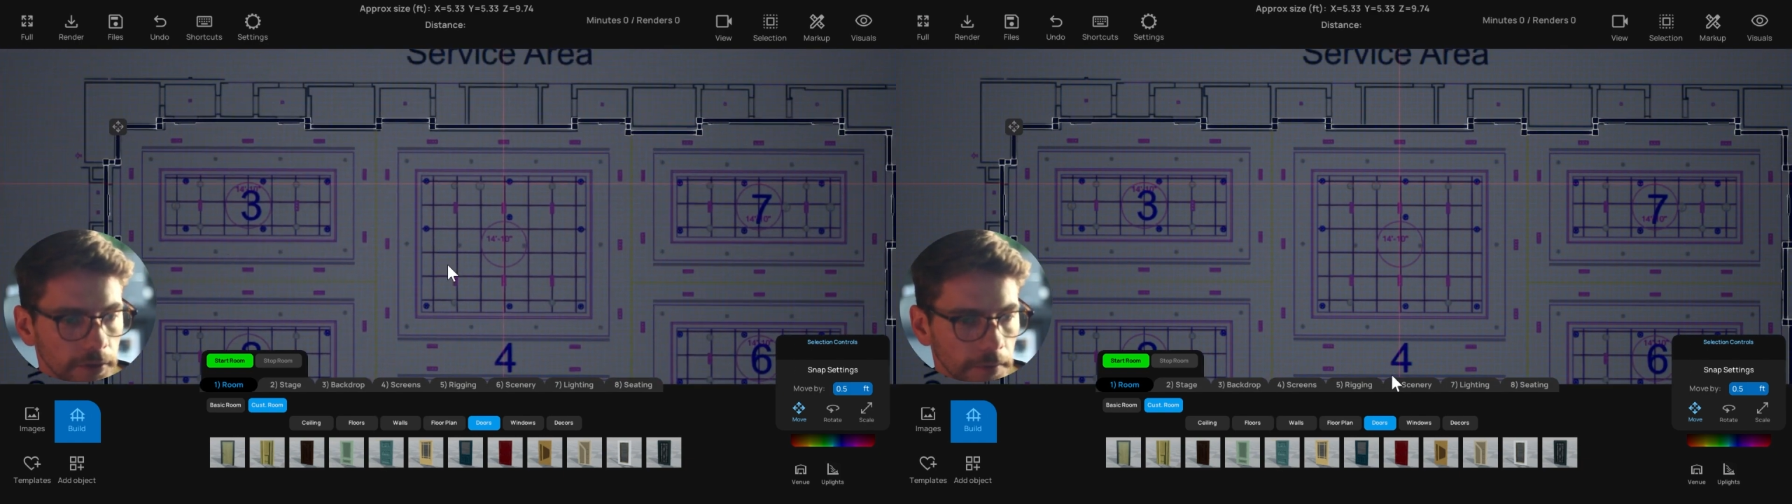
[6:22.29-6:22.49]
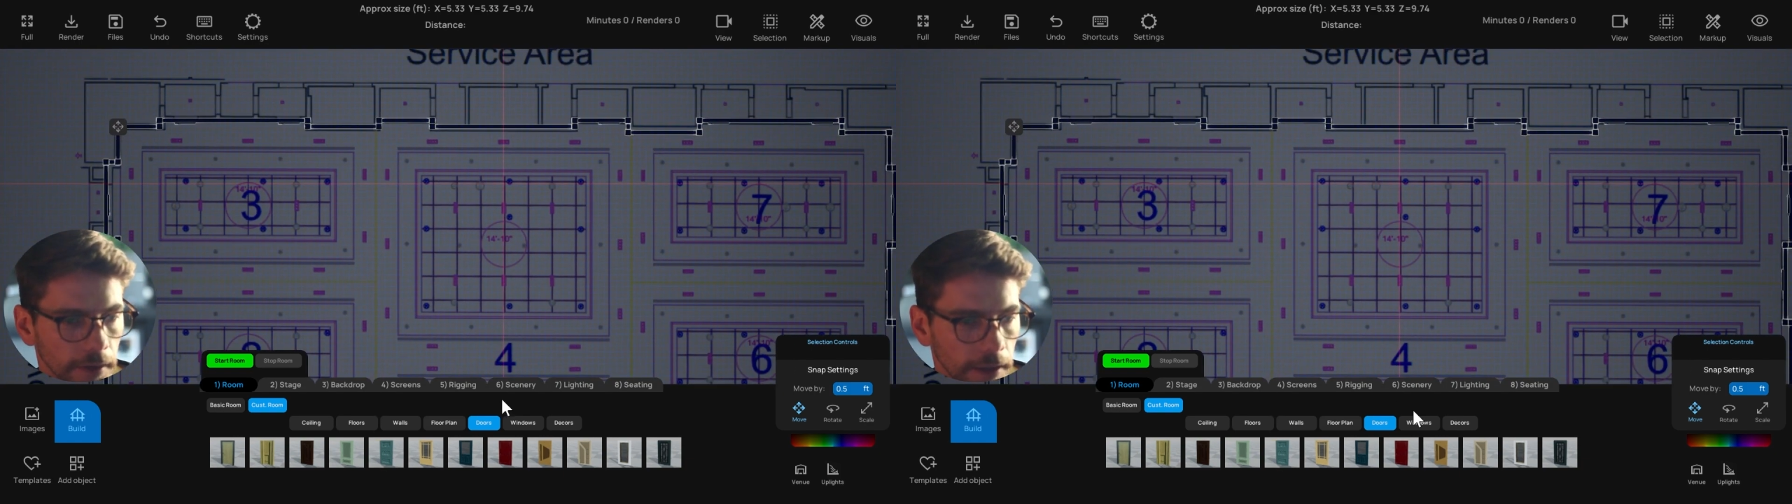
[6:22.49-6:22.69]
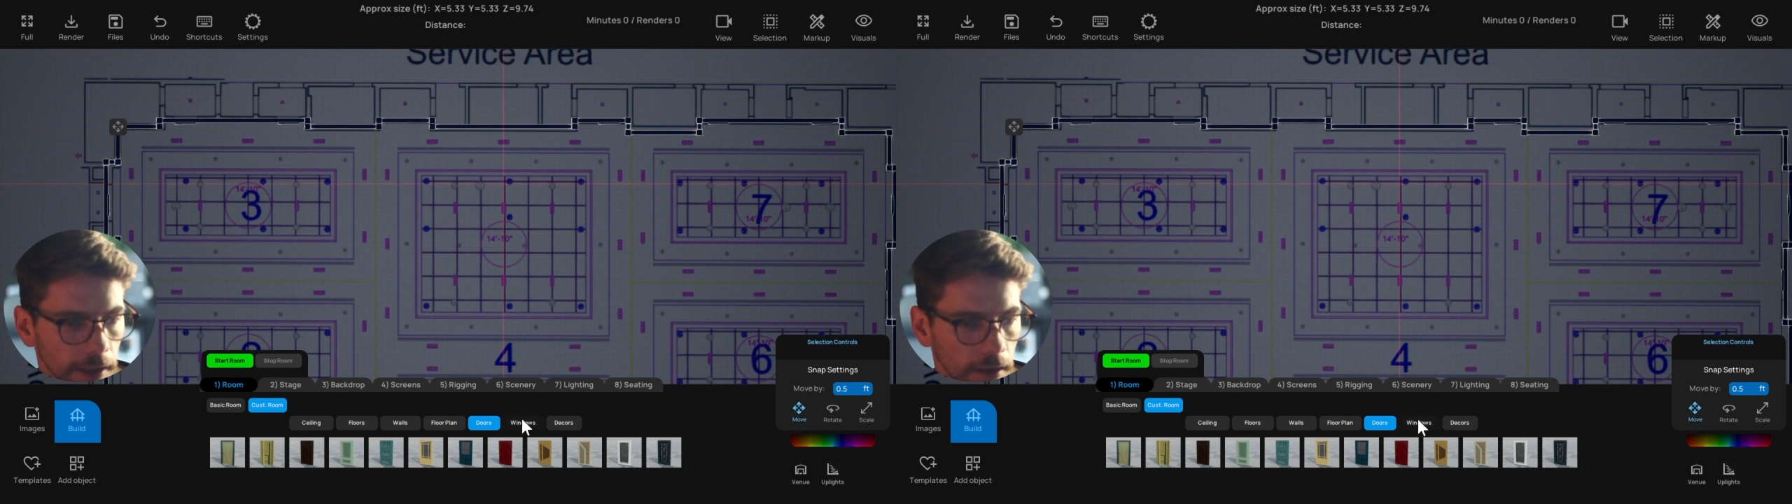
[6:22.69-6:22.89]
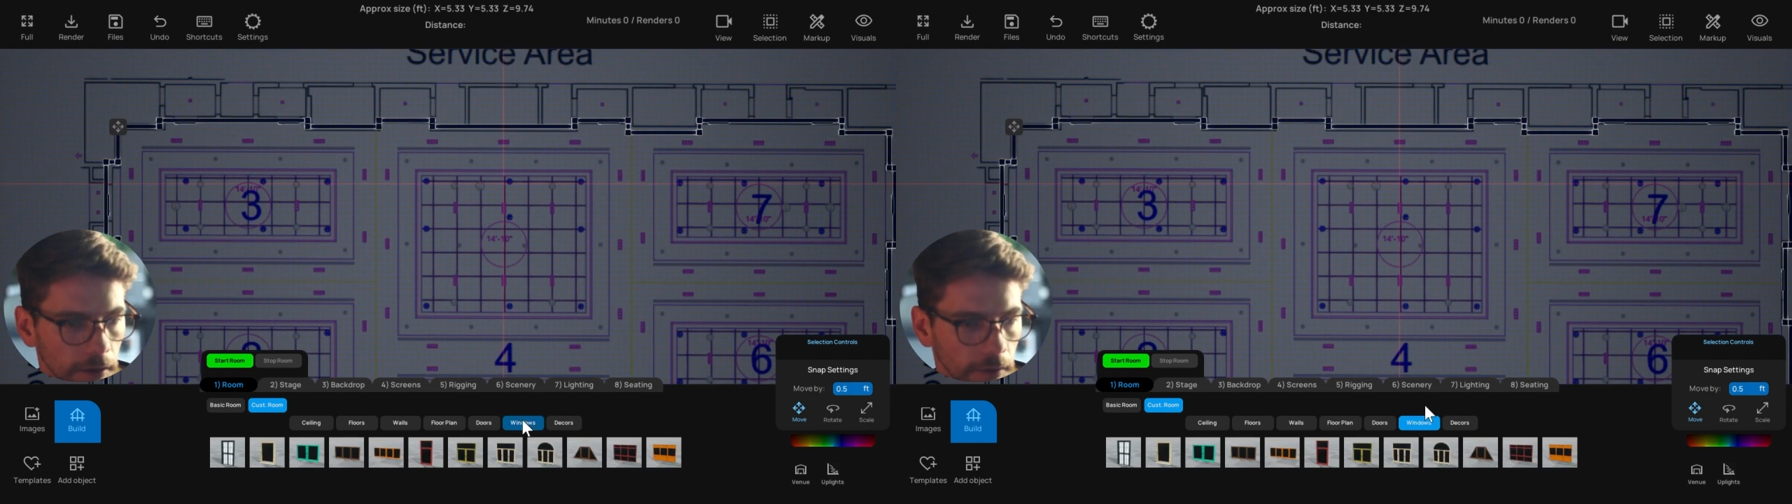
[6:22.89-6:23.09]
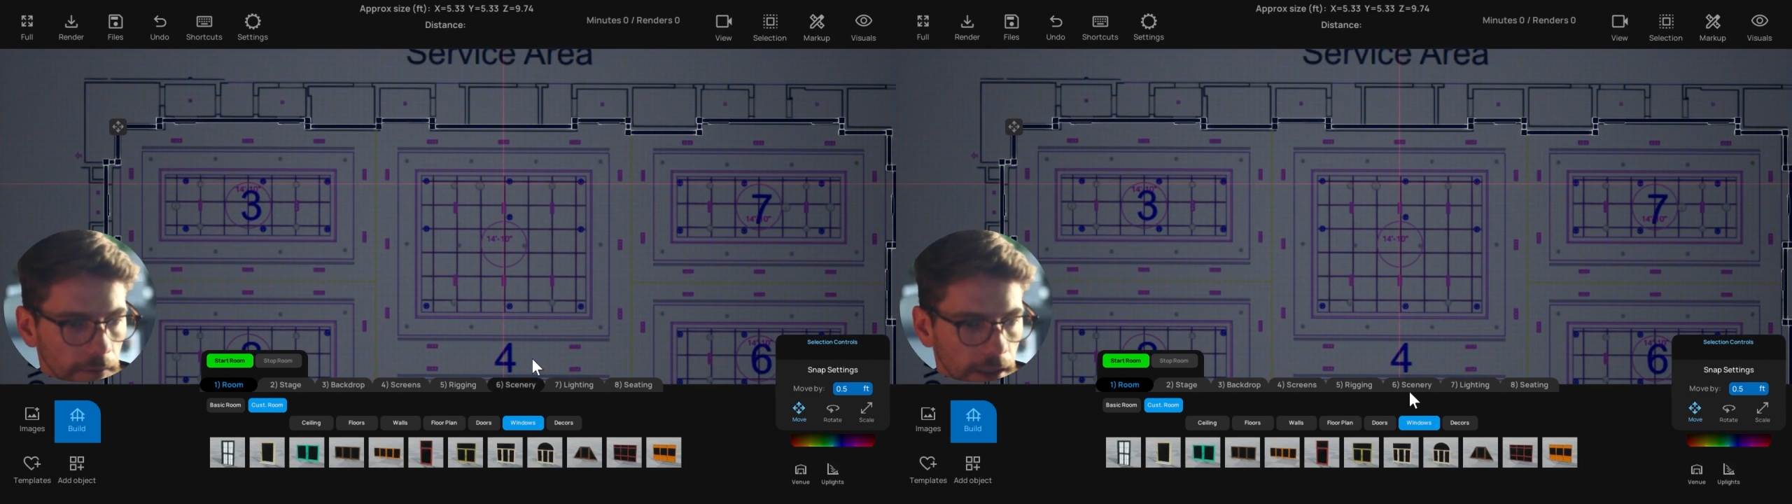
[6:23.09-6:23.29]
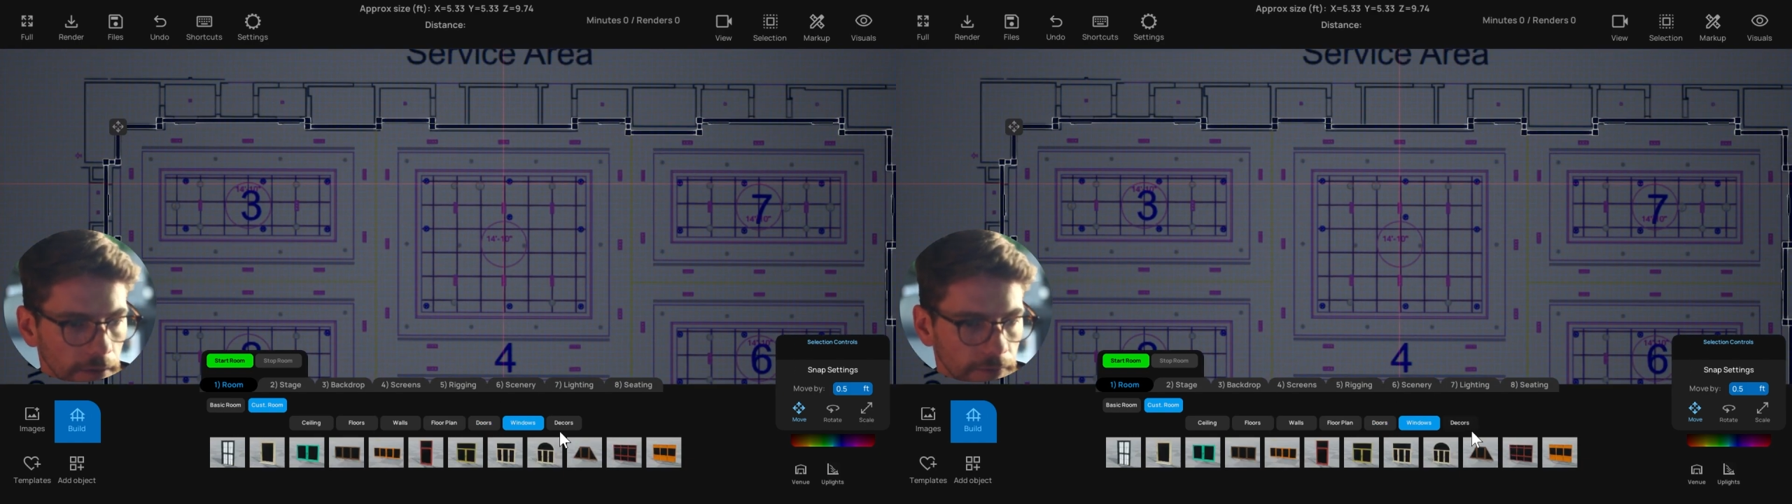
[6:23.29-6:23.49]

something like that all the way around.